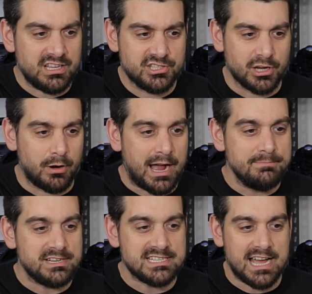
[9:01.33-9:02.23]
So
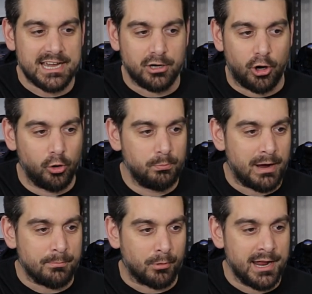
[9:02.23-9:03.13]
I'm just not going to hold
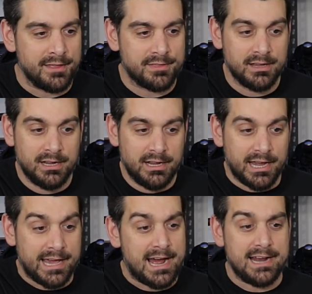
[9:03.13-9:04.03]
my breath.
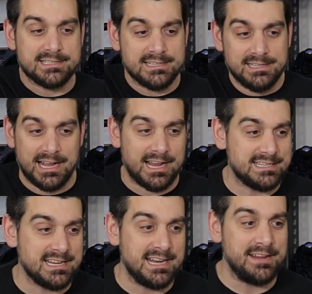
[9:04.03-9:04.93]
And honestly, like I
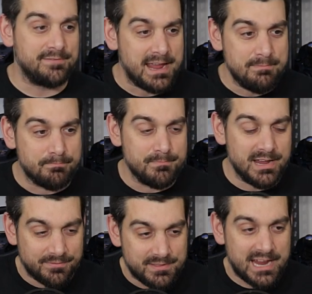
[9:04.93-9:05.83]
said, if
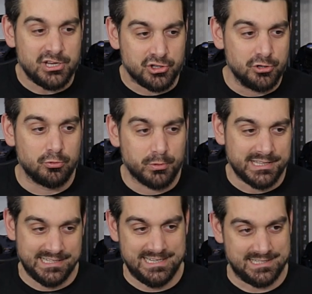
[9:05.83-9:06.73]
they do
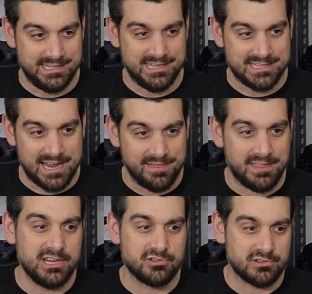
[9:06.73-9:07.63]
release these, and
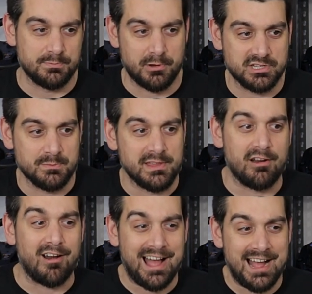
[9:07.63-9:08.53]
these are supposed to be
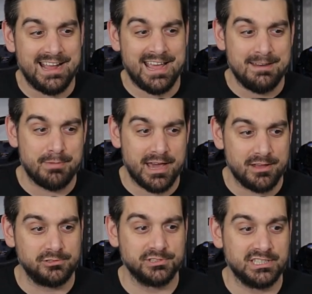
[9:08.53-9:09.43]
their high-end
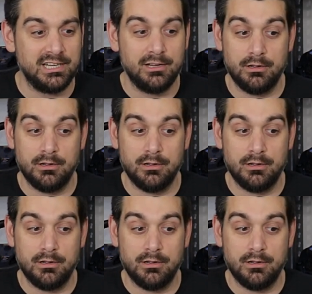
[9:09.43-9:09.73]
pedals,